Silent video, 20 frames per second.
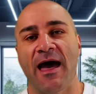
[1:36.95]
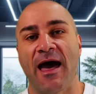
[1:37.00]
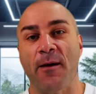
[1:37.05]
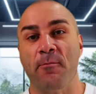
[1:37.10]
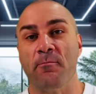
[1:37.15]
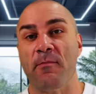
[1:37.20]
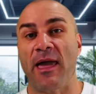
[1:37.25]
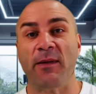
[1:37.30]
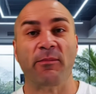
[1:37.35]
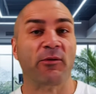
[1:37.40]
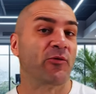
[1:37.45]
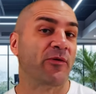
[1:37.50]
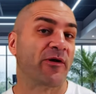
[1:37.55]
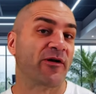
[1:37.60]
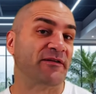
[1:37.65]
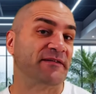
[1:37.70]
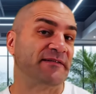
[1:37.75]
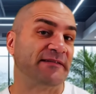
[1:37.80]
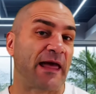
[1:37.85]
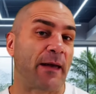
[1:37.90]
Maybe we're
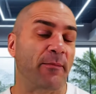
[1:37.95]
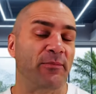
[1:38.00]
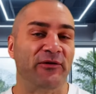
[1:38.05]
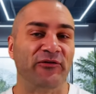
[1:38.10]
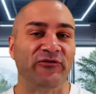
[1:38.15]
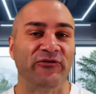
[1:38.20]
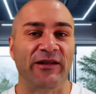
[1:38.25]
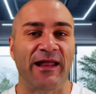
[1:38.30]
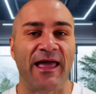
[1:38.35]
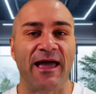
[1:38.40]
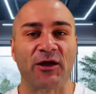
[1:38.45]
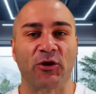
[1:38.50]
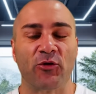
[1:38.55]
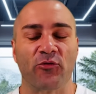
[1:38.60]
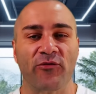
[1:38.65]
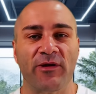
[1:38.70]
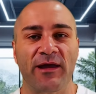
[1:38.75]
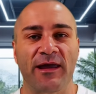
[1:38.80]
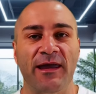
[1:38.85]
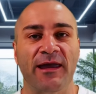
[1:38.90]
established in our
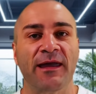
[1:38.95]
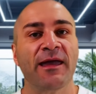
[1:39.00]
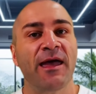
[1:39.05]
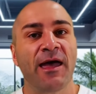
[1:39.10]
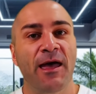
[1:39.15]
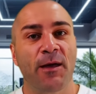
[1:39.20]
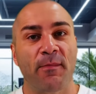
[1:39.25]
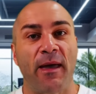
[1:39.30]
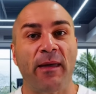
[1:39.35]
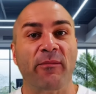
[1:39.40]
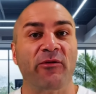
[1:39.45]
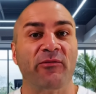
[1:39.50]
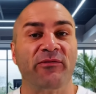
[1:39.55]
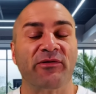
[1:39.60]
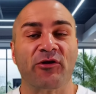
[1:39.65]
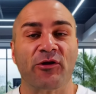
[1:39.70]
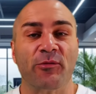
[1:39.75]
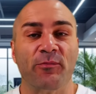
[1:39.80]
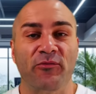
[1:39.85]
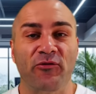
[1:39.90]
career. Maybe we've
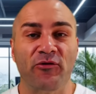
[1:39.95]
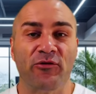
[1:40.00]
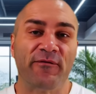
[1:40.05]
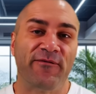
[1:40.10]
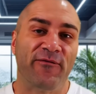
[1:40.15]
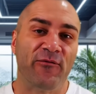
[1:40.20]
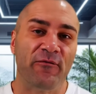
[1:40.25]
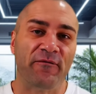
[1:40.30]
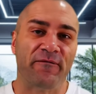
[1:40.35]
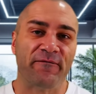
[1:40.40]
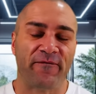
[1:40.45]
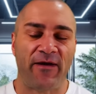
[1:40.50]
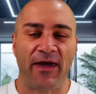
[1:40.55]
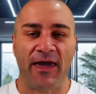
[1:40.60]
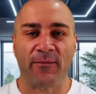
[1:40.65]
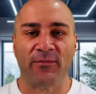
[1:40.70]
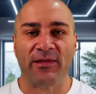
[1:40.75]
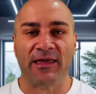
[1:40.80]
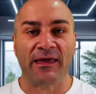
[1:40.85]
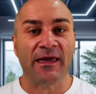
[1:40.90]
got a beautiful
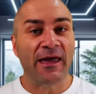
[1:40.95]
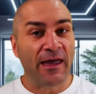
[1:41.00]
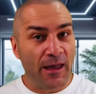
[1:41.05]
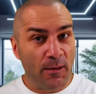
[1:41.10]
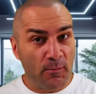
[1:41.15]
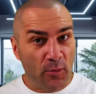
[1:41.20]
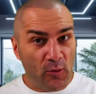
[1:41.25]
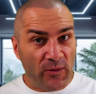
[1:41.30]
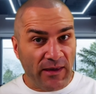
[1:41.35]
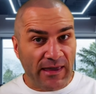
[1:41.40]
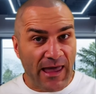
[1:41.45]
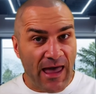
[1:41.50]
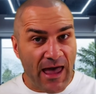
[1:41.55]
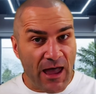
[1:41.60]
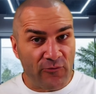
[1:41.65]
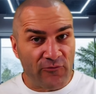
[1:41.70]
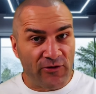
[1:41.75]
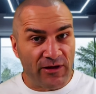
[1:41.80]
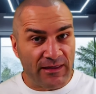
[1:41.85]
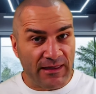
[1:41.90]
family, but we
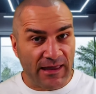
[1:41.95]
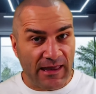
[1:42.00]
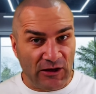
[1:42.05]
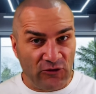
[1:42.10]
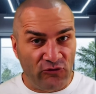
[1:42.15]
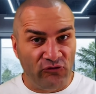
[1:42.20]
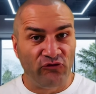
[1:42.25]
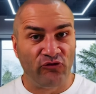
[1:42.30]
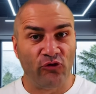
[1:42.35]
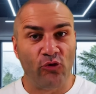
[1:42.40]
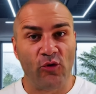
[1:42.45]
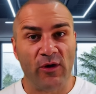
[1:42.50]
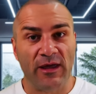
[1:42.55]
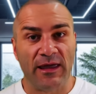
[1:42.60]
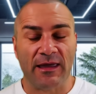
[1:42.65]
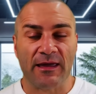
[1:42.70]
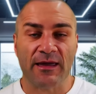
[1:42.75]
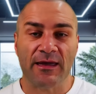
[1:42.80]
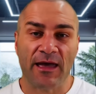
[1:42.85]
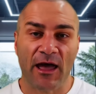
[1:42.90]
can't really
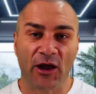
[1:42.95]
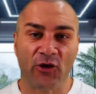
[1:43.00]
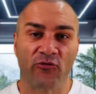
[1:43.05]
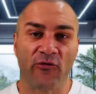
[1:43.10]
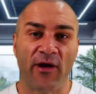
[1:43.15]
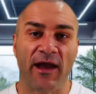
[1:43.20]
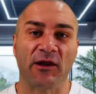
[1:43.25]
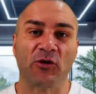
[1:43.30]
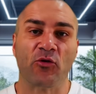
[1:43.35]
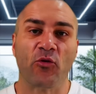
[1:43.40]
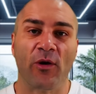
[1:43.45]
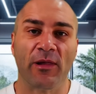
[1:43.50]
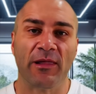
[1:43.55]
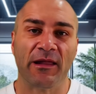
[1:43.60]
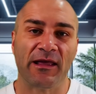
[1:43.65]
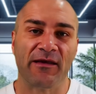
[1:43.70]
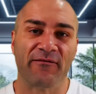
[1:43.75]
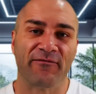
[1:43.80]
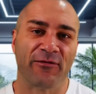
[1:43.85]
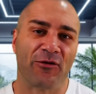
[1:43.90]
enjoy a great
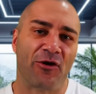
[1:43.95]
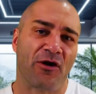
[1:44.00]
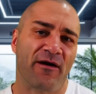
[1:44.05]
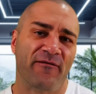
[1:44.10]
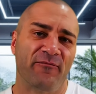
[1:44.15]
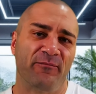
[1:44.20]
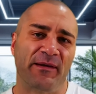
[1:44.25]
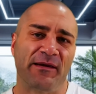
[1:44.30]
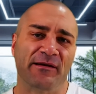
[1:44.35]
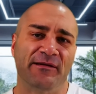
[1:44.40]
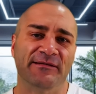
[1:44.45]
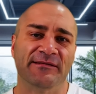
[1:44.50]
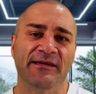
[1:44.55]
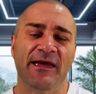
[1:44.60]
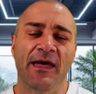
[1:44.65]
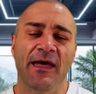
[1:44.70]
quality of life because